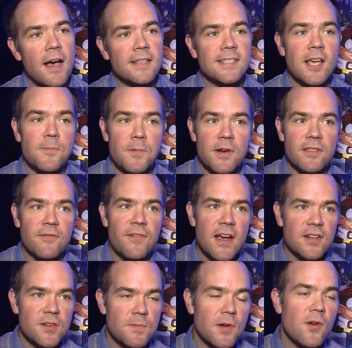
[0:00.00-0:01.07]
South Park: The
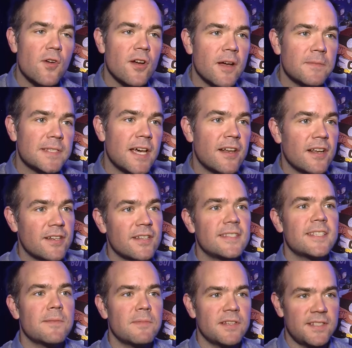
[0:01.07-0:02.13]
Fractured But Whole comes out on
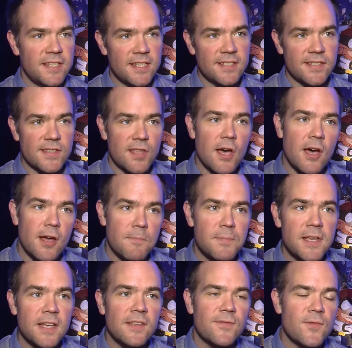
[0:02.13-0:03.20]
December 6th on
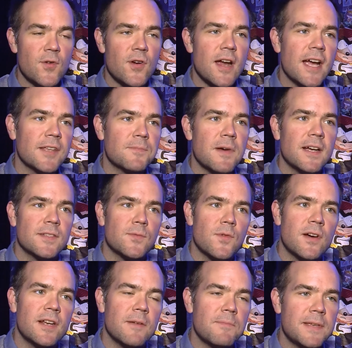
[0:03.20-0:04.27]
PS4, Xbox
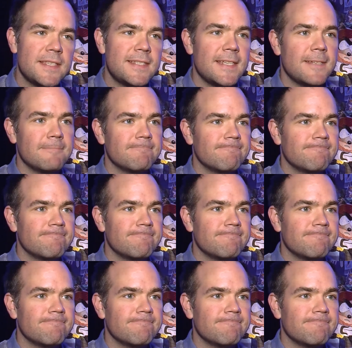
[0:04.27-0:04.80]
One, and PC.